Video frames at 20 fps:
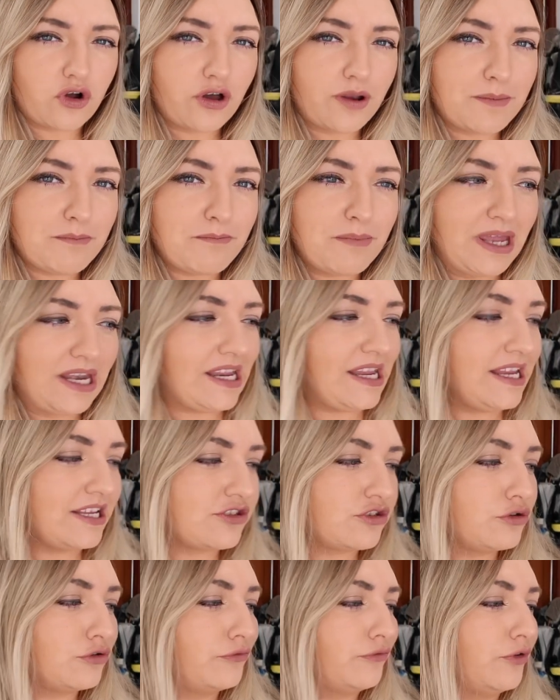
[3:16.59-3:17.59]
on many
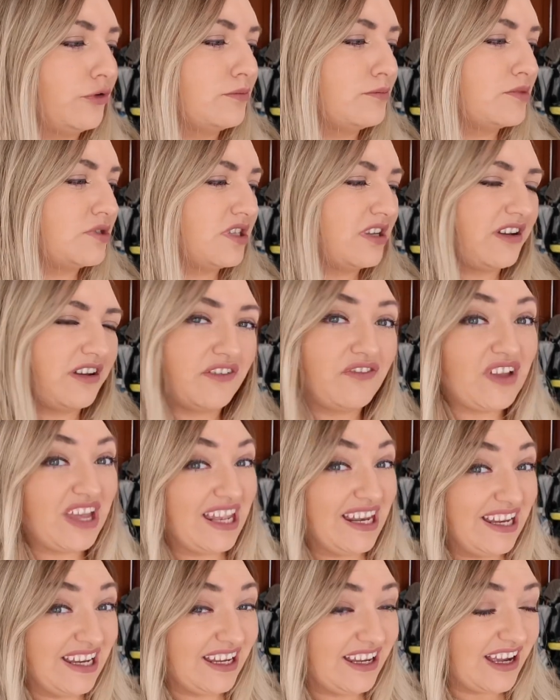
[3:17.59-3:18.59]
snow foams, if
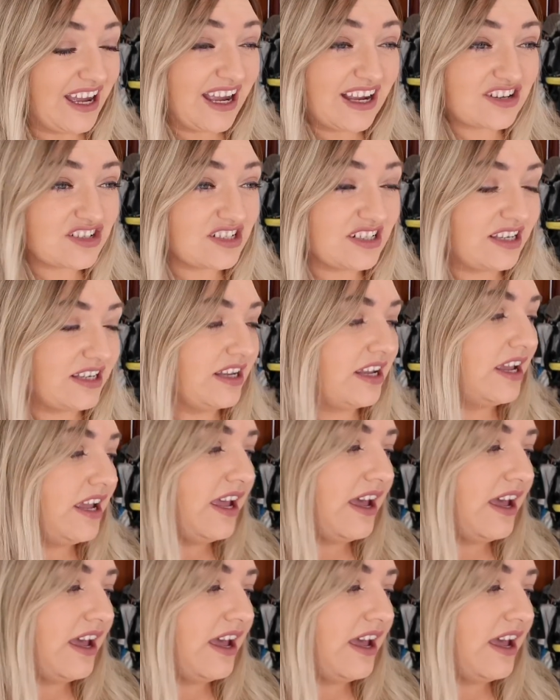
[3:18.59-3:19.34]
any actually,